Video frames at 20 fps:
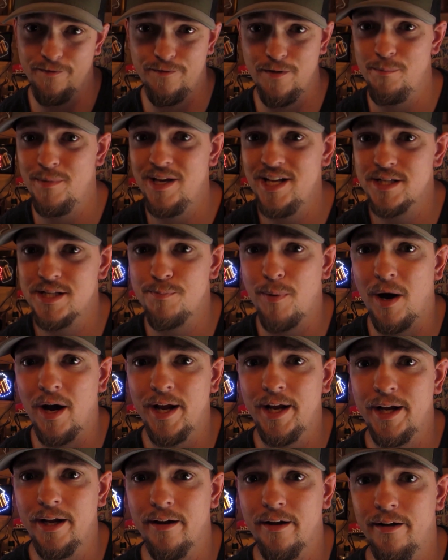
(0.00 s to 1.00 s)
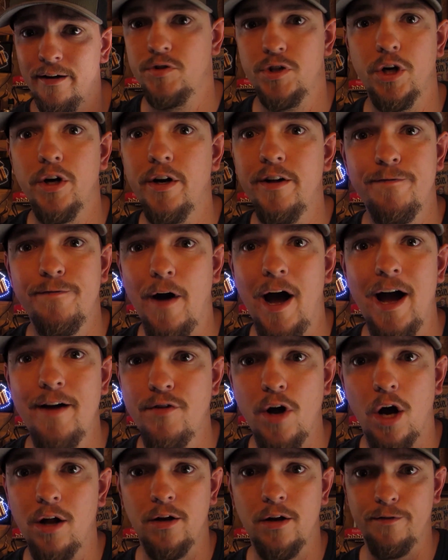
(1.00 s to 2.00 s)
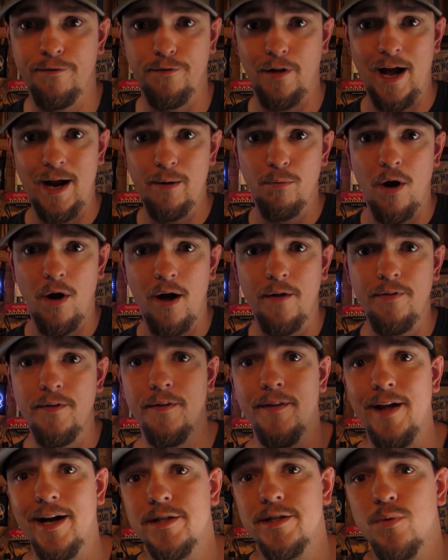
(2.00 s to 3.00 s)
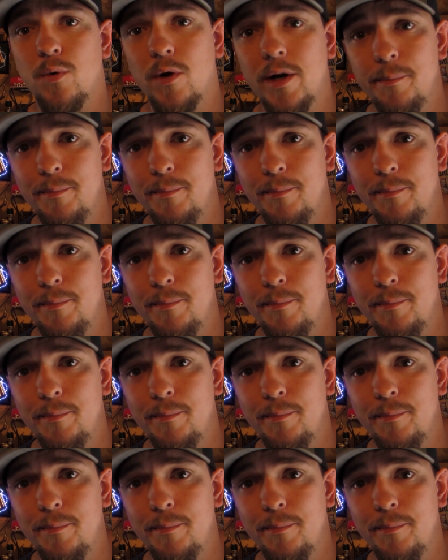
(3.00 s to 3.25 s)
it means buying a $35 fly rod, then that's what it